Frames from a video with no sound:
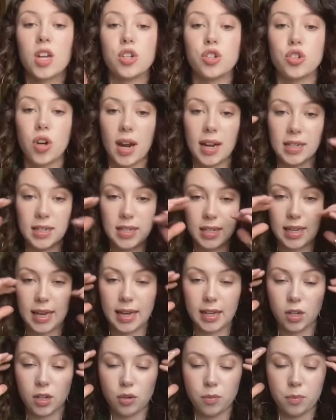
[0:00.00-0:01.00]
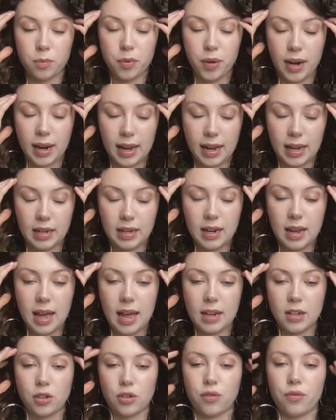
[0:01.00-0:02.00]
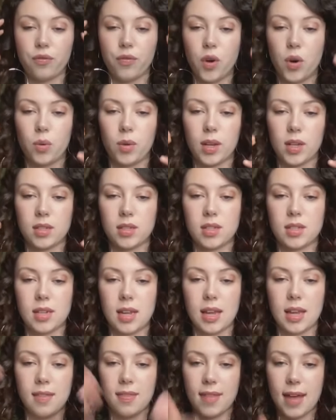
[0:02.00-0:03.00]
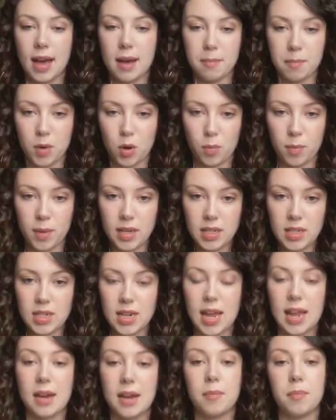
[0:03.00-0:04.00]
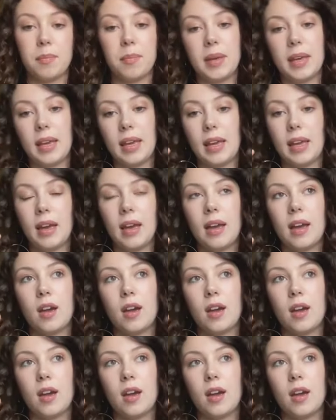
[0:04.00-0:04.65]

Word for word: trying to get your brain and your focus in that moment and be